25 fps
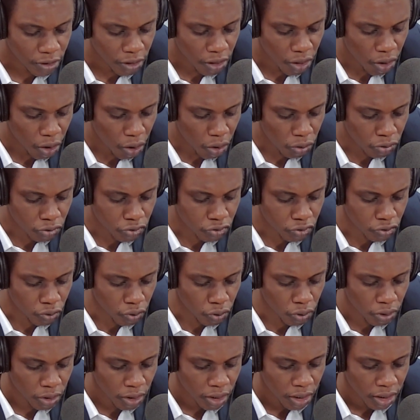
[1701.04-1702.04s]

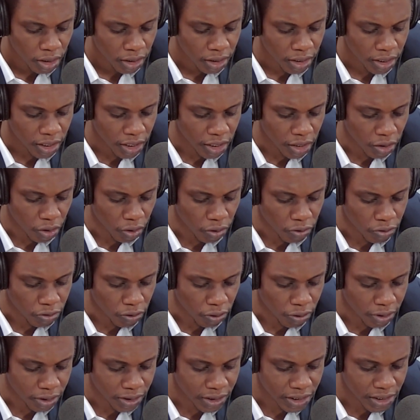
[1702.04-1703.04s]
Also, the
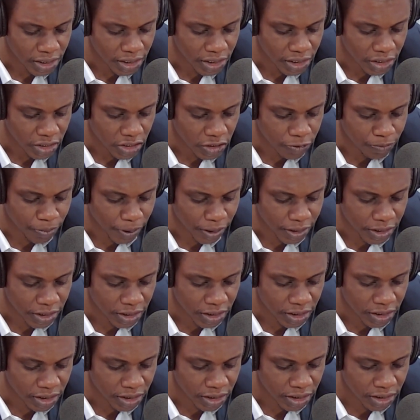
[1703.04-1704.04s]
authority's
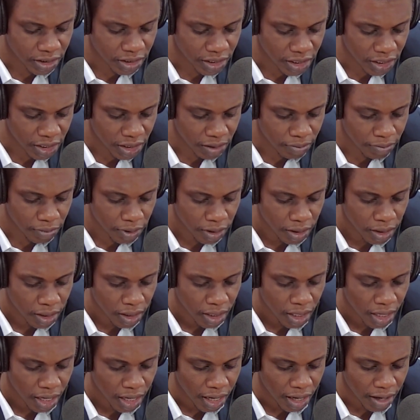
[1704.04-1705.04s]
inspection team
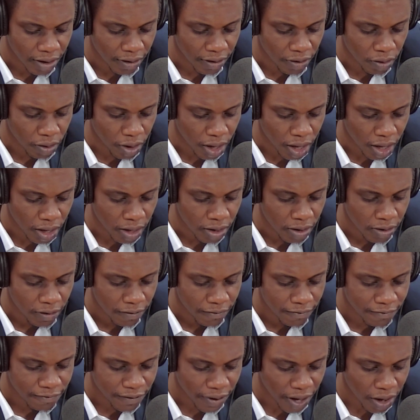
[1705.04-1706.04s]

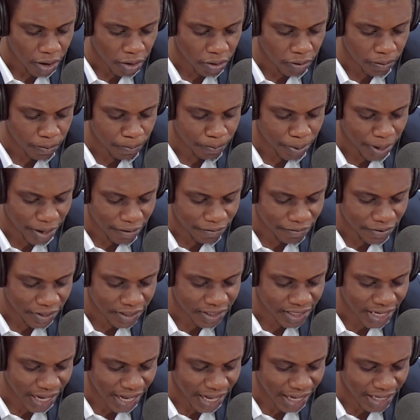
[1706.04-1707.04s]
found
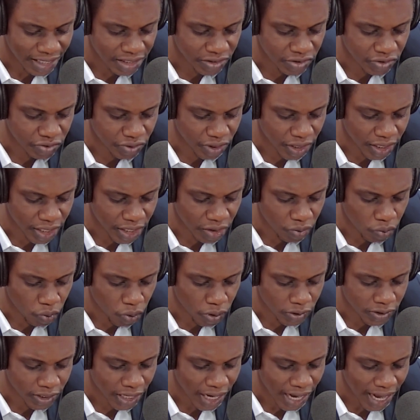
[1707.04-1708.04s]
Perfect Ice drinking
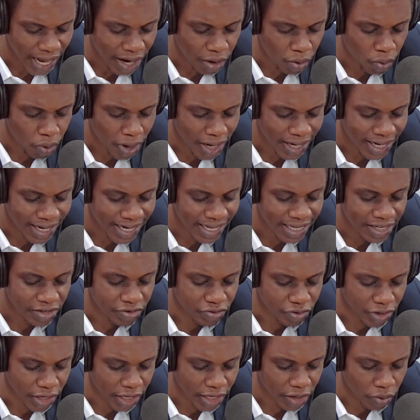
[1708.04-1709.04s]
water, Aqualink
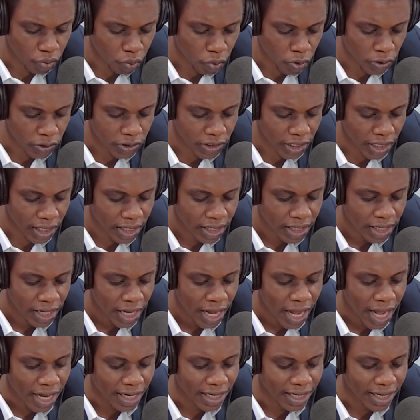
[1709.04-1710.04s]
drinking water,
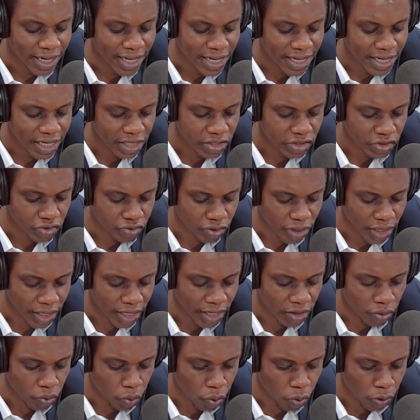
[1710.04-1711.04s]
and Leaders
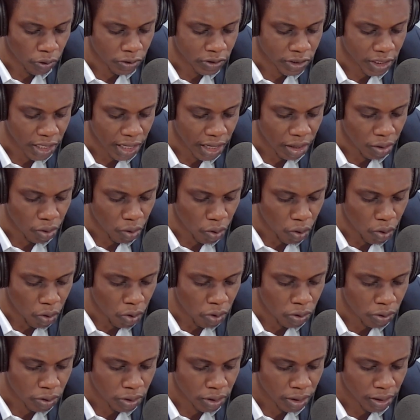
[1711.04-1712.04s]
drinking water
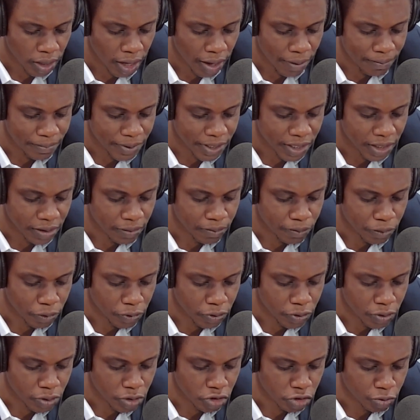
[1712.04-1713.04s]
all being
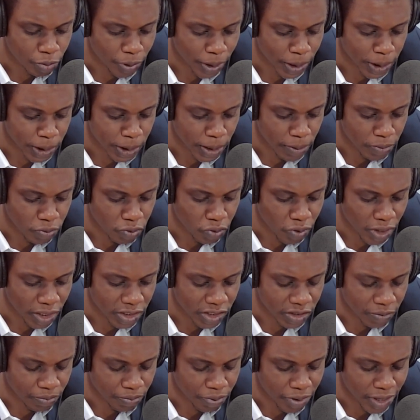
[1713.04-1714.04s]
produced by Samdo
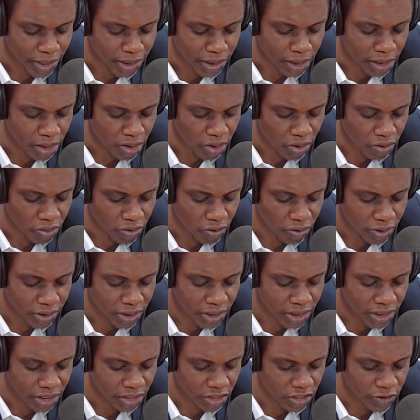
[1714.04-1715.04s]
Enterprise, and the
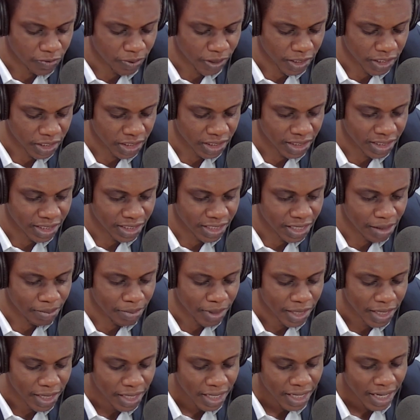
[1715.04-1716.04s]
authority's inspection team
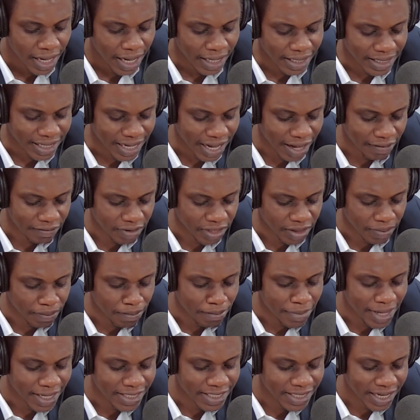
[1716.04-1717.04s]
uncovered
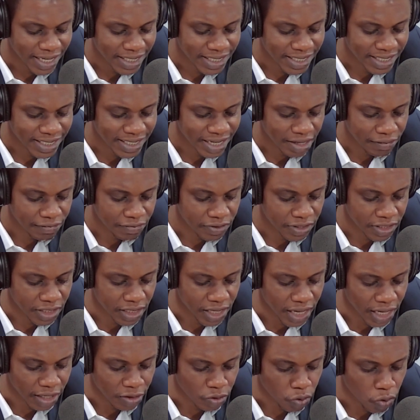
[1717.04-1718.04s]
major
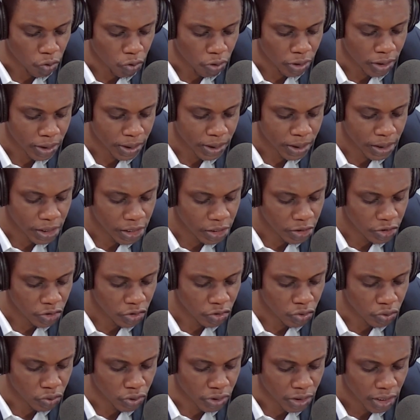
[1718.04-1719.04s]
safety and quality
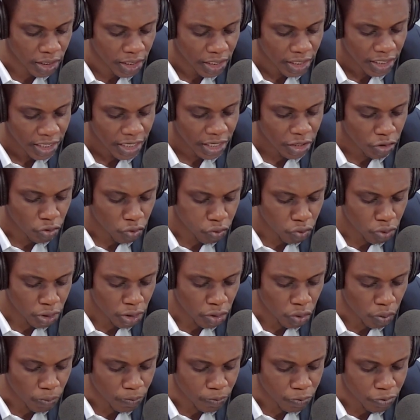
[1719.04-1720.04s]
issues,
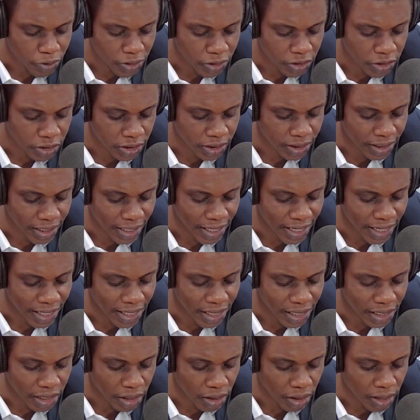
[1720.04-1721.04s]
including operation in
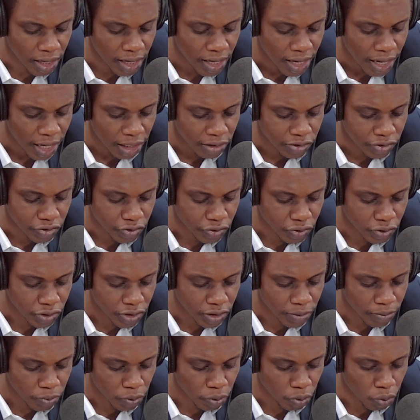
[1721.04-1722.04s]
an
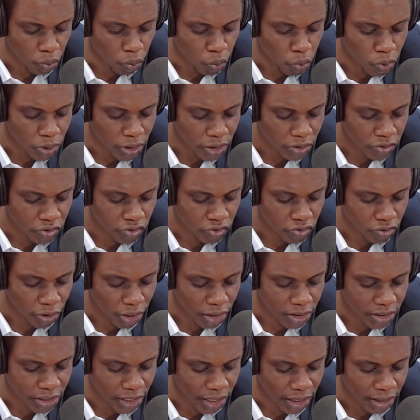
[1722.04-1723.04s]
unsuitable wooden
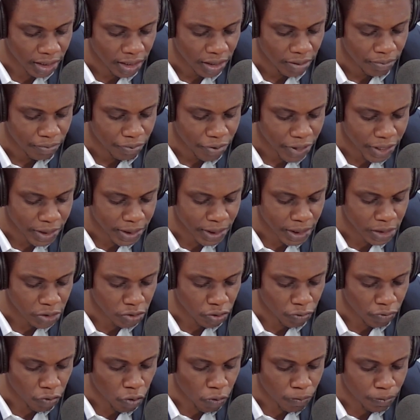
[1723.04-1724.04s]
structure, presence
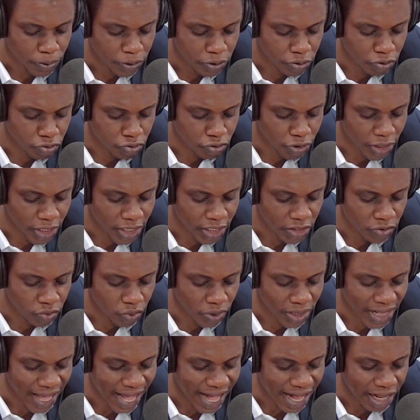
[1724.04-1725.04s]
of open drains
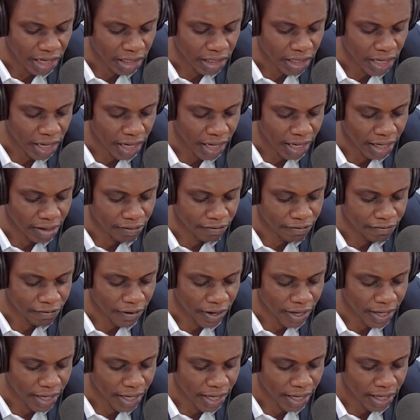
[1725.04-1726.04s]
with algae and
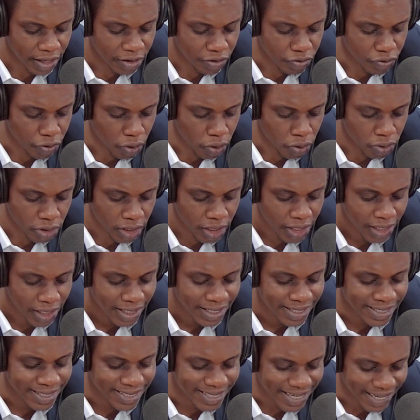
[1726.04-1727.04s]
fungi growth,
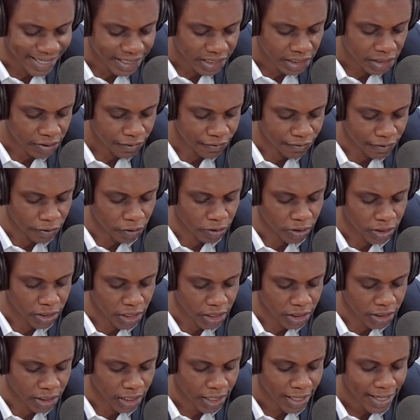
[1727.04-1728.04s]
dirty
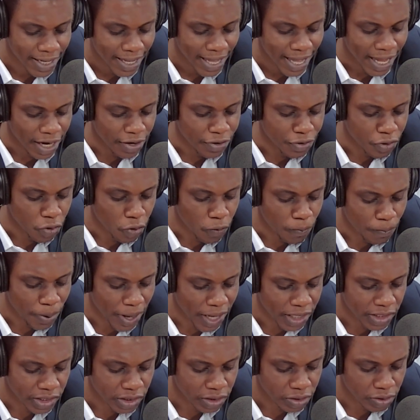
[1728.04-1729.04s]
filters, and no
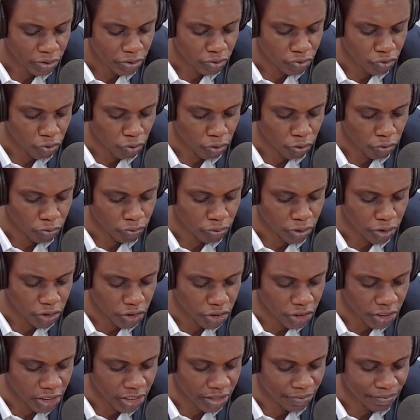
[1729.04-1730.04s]
pest control
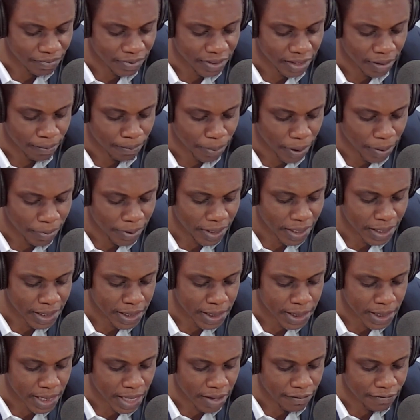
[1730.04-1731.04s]
regime. The public
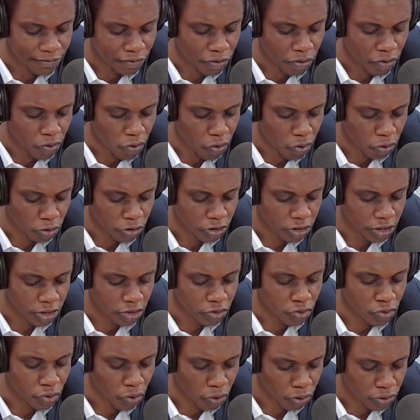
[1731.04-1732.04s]
is therefore
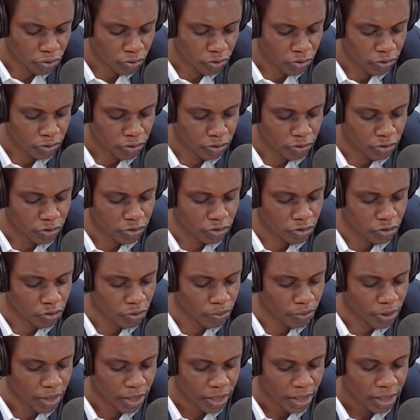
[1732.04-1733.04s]
cautioned not to
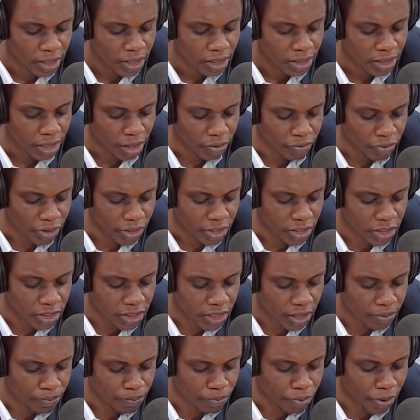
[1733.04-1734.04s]
consume the
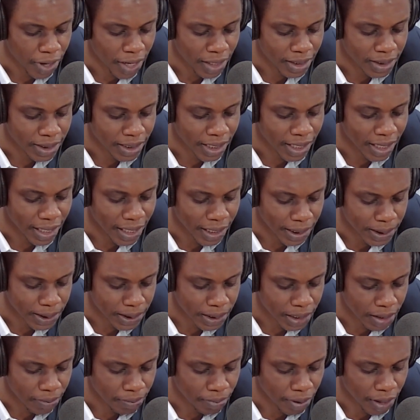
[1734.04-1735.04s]
unregistered brands
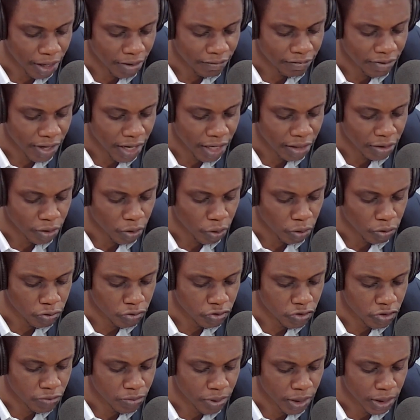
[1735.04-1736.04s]
listed above, and
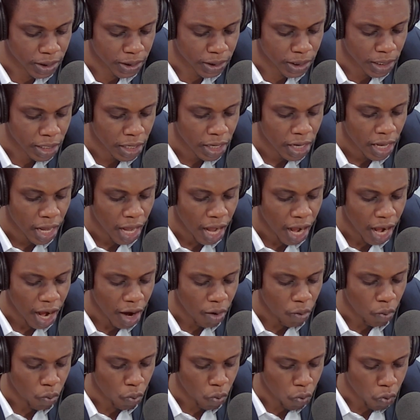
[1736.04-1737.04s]
consumers
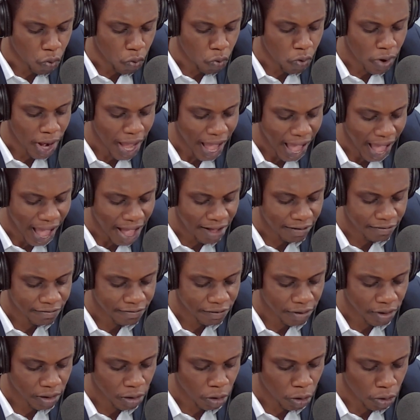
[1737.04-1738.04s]
who
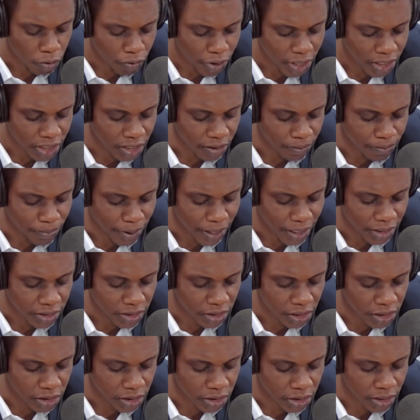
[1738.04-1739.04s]
have already
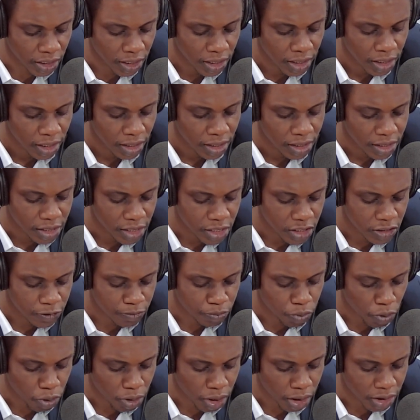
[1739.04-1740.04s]
purchased these
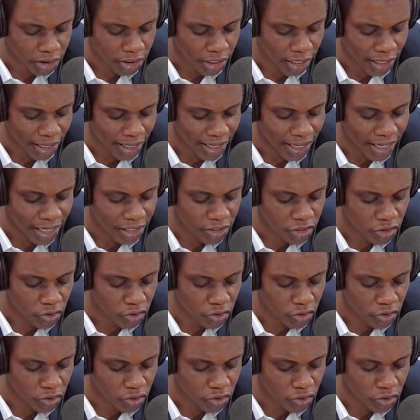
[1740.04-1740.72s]
products are urged